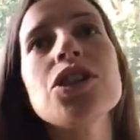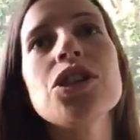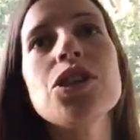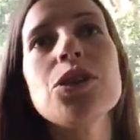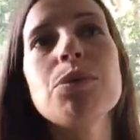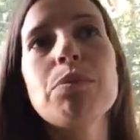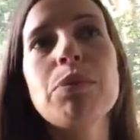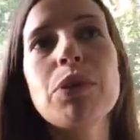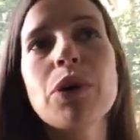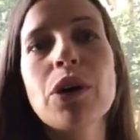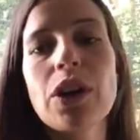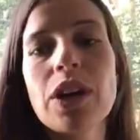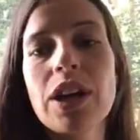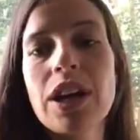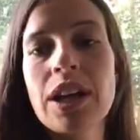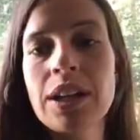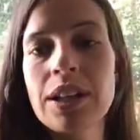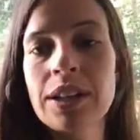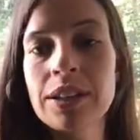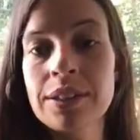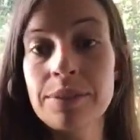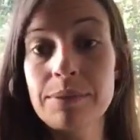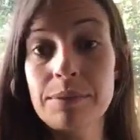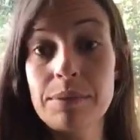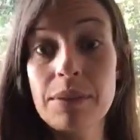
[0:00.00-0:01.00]
to put,
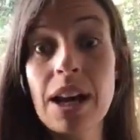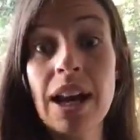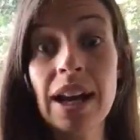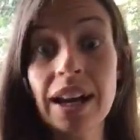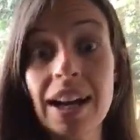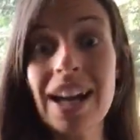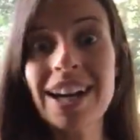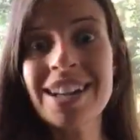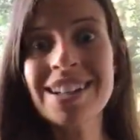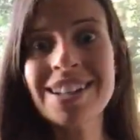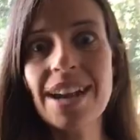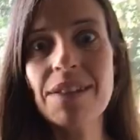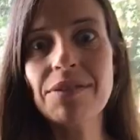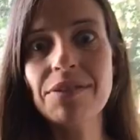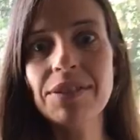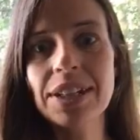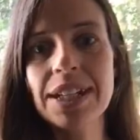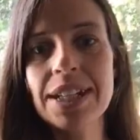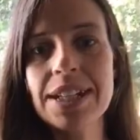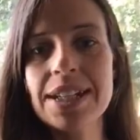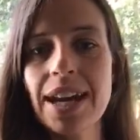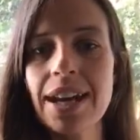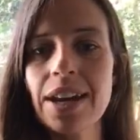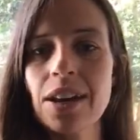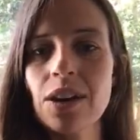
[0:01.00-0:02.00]
I
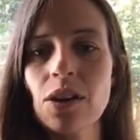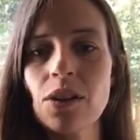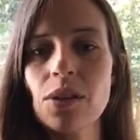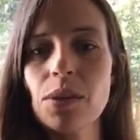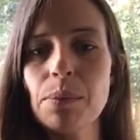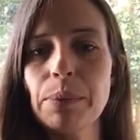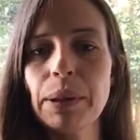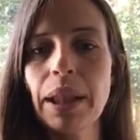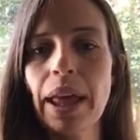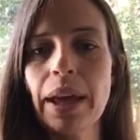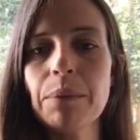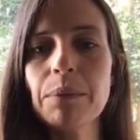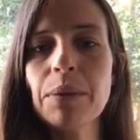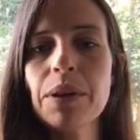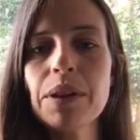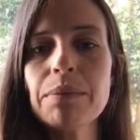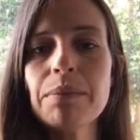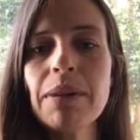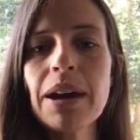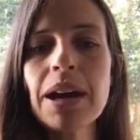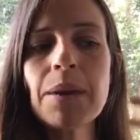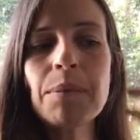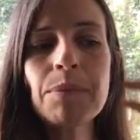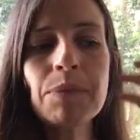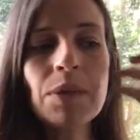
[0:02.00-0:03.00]
definitely take it on the plane
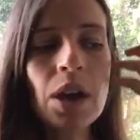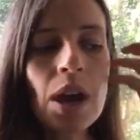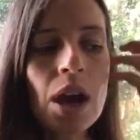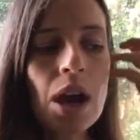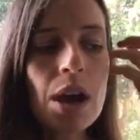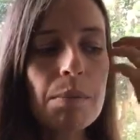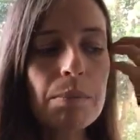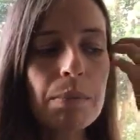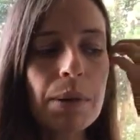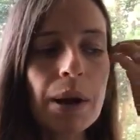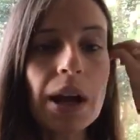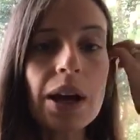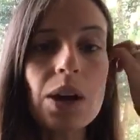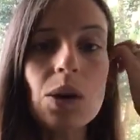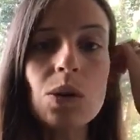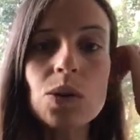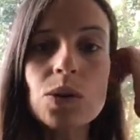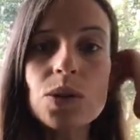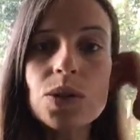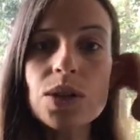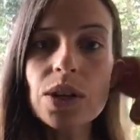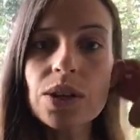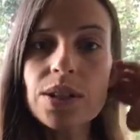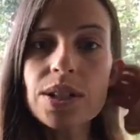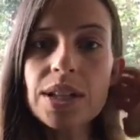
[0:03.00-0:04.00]
with me, but I
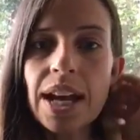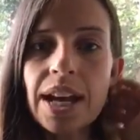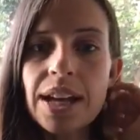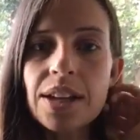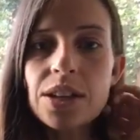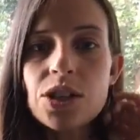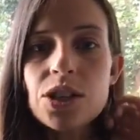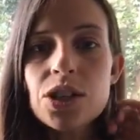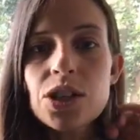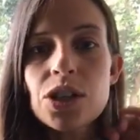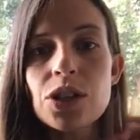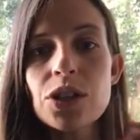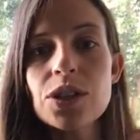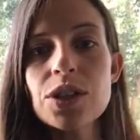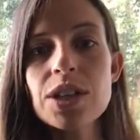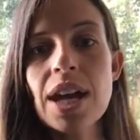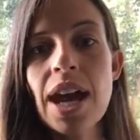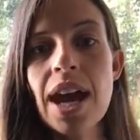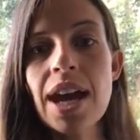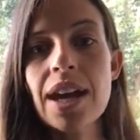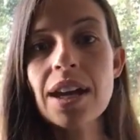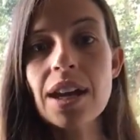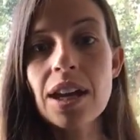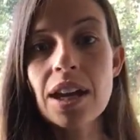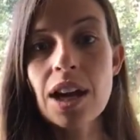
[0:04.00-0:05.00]
also tend to
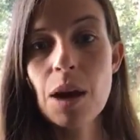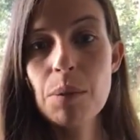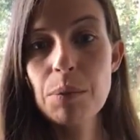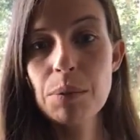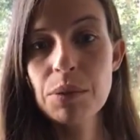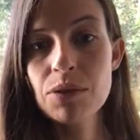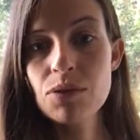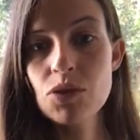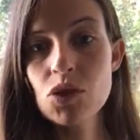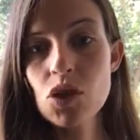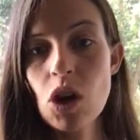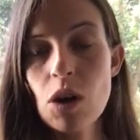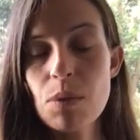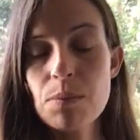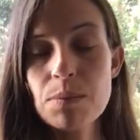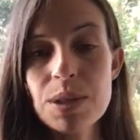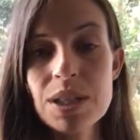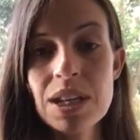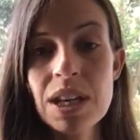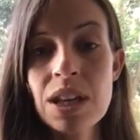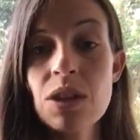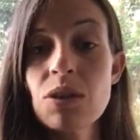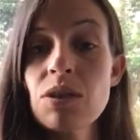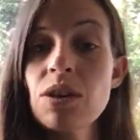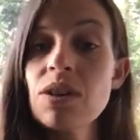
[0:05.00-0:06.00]
take a couple of
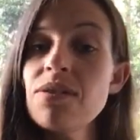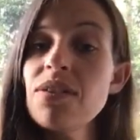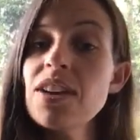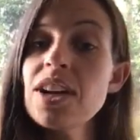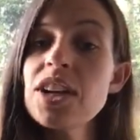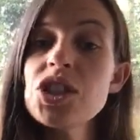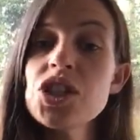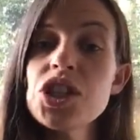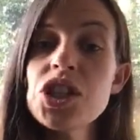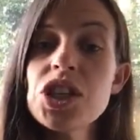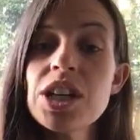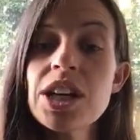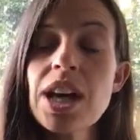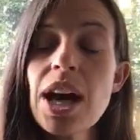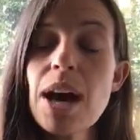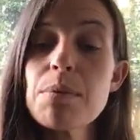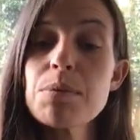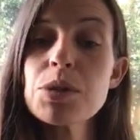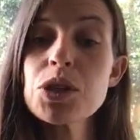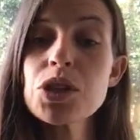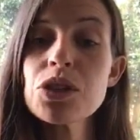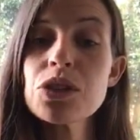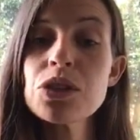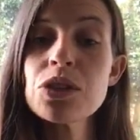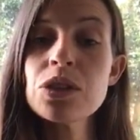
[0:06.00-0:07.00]
drops, either in a veggie
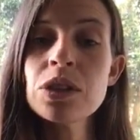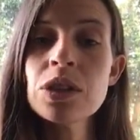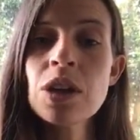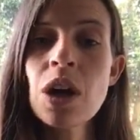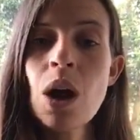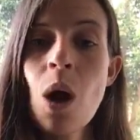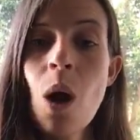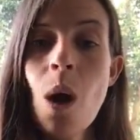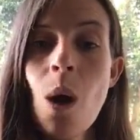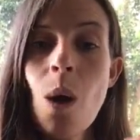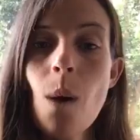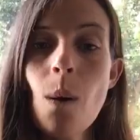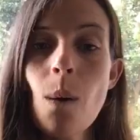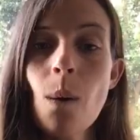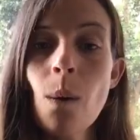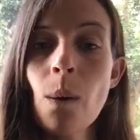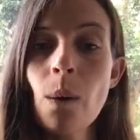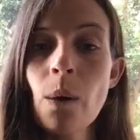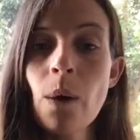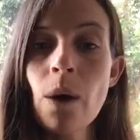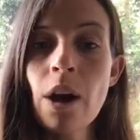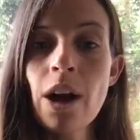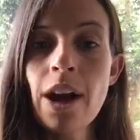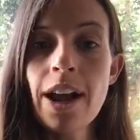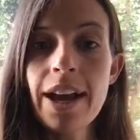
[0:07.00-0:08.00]
capsule
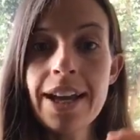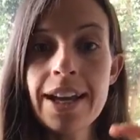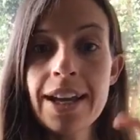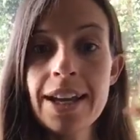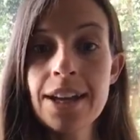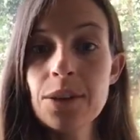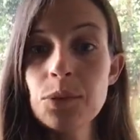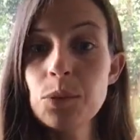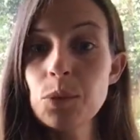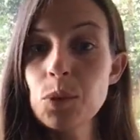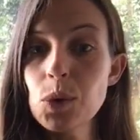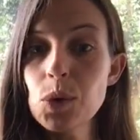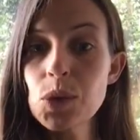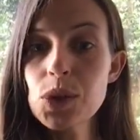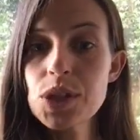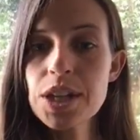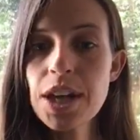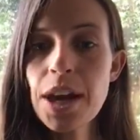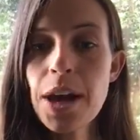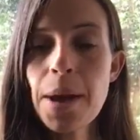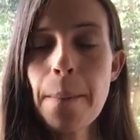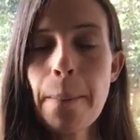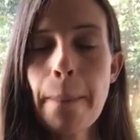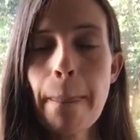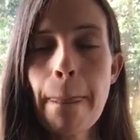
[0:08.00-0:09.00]
or in
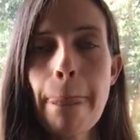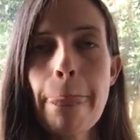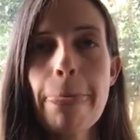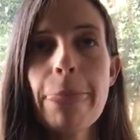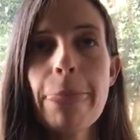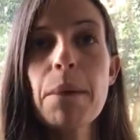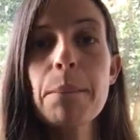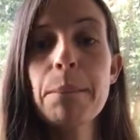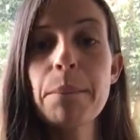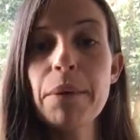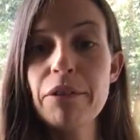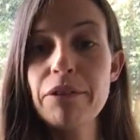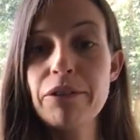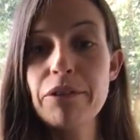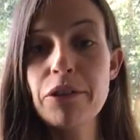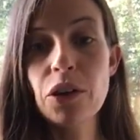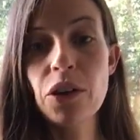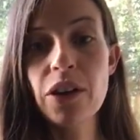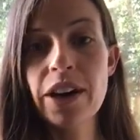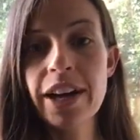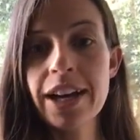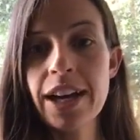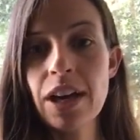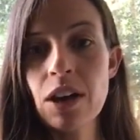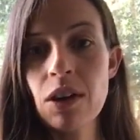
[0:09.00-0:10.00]
water
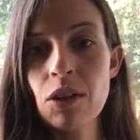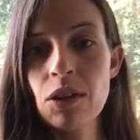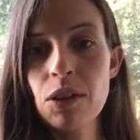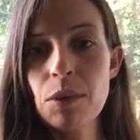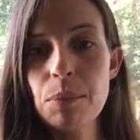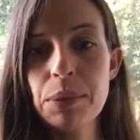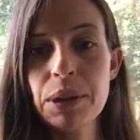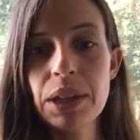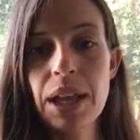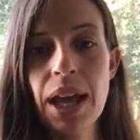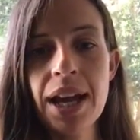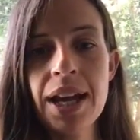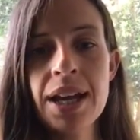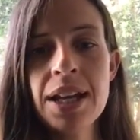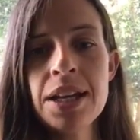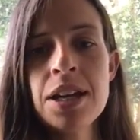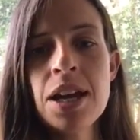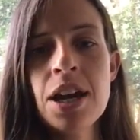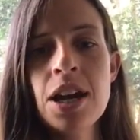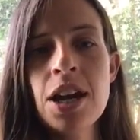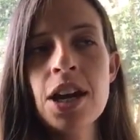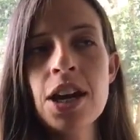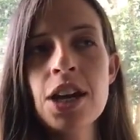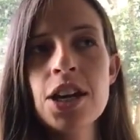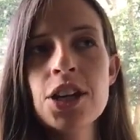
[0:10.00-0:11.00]
before I get on the
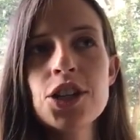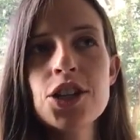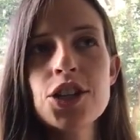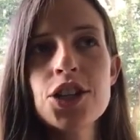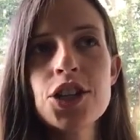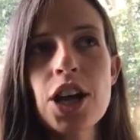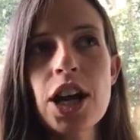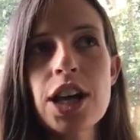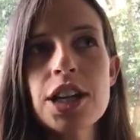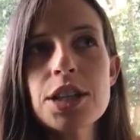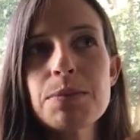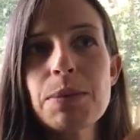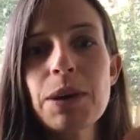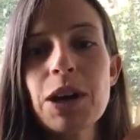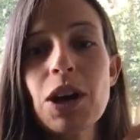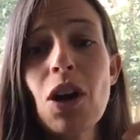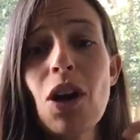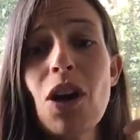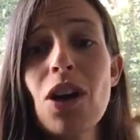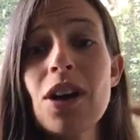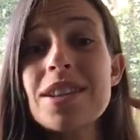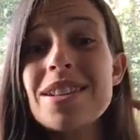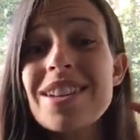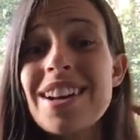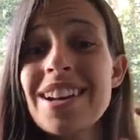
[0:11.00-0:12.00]
plane. Just
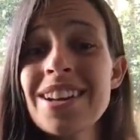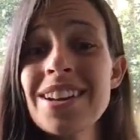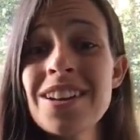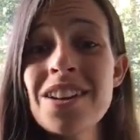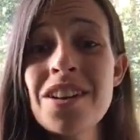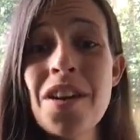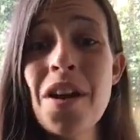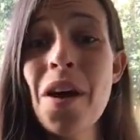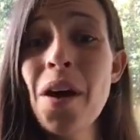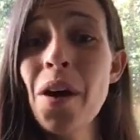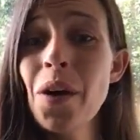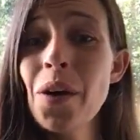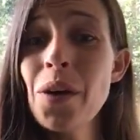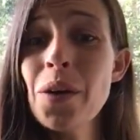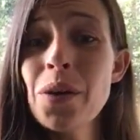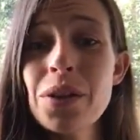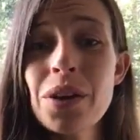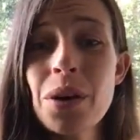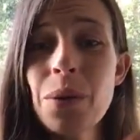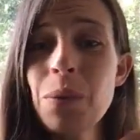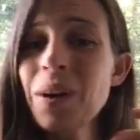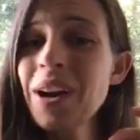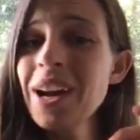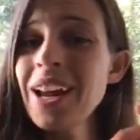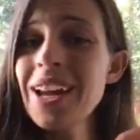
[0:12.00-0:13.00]
because I know
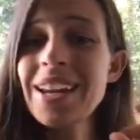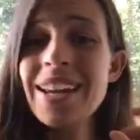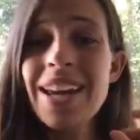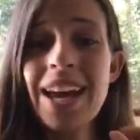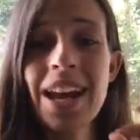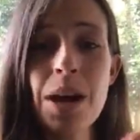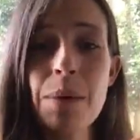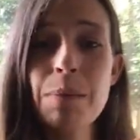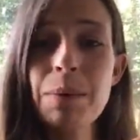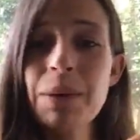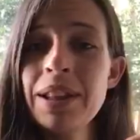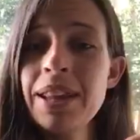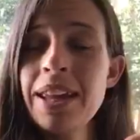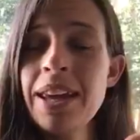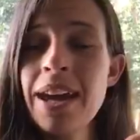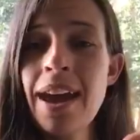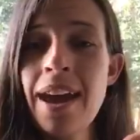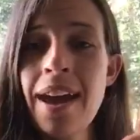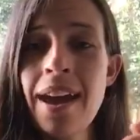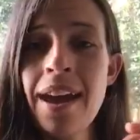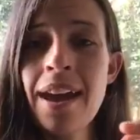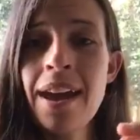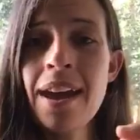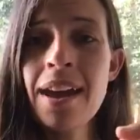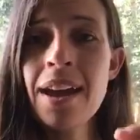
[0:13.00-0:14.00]
that when I get up in the
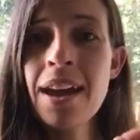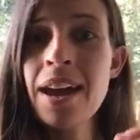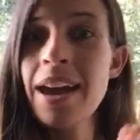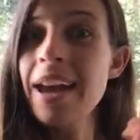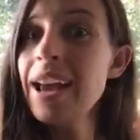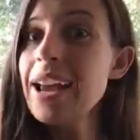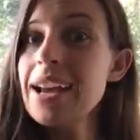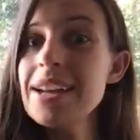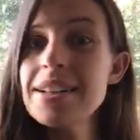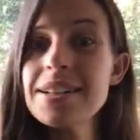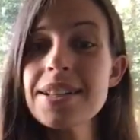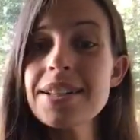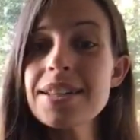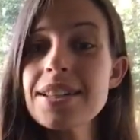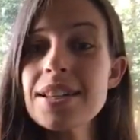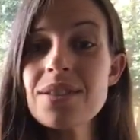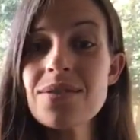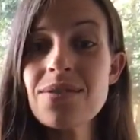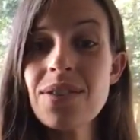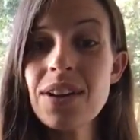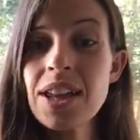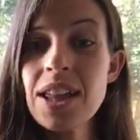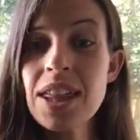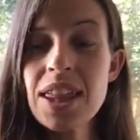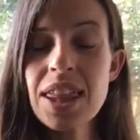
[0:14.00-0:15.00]
air, it does
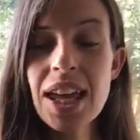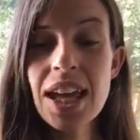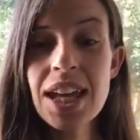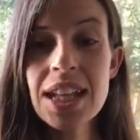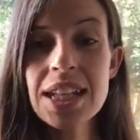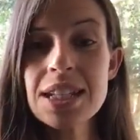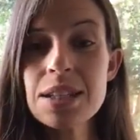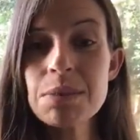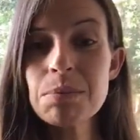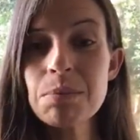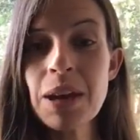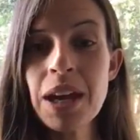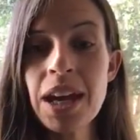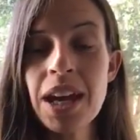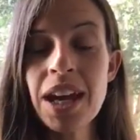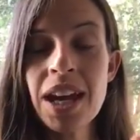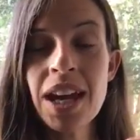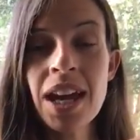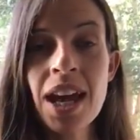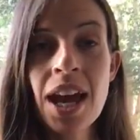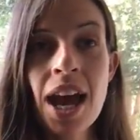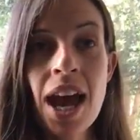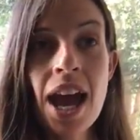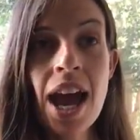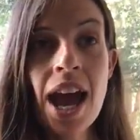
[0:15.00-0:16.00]
this funny thing to
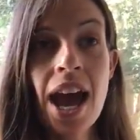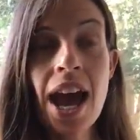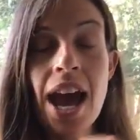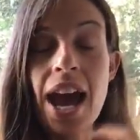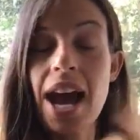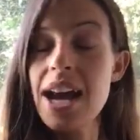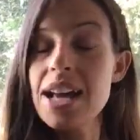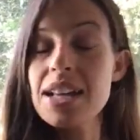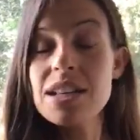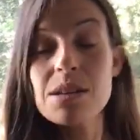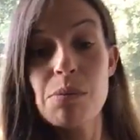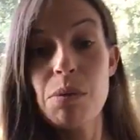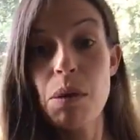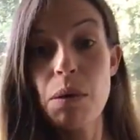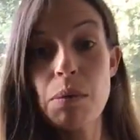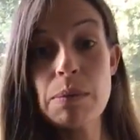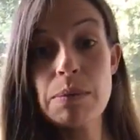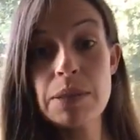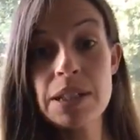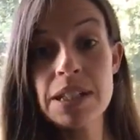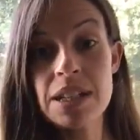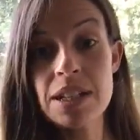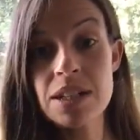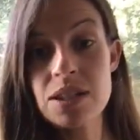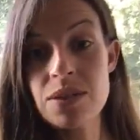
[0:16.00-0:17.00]
me, as it
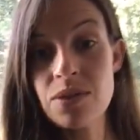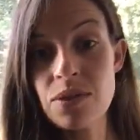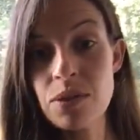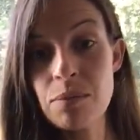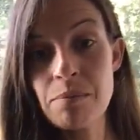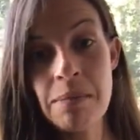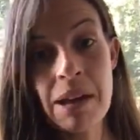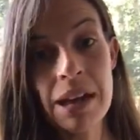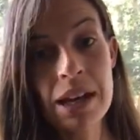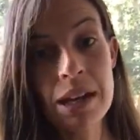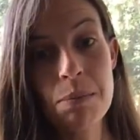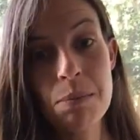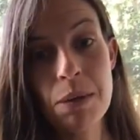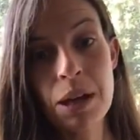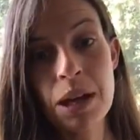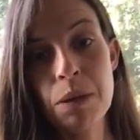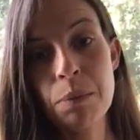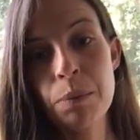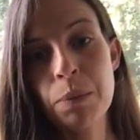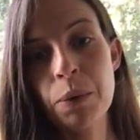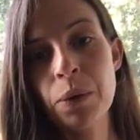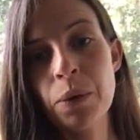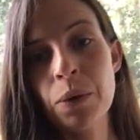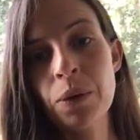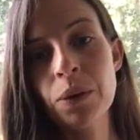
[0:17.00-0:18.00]
probably does for many
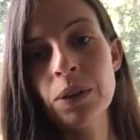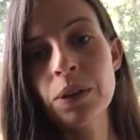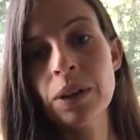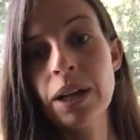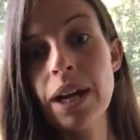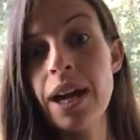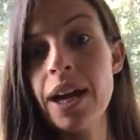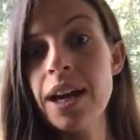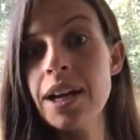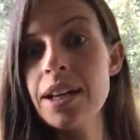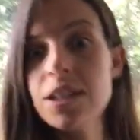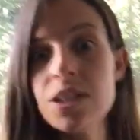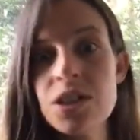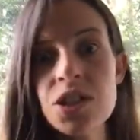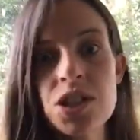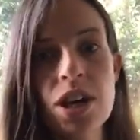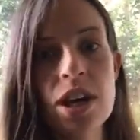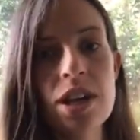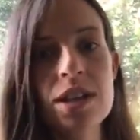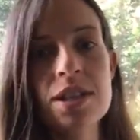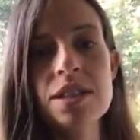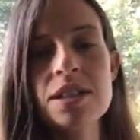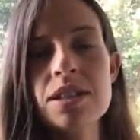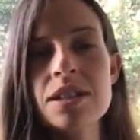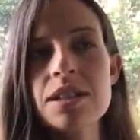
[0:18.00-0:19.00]
people, it
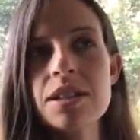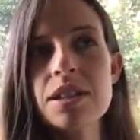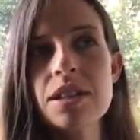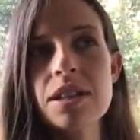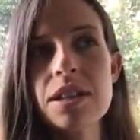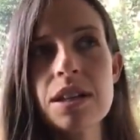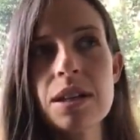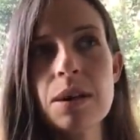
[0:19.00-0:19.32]
just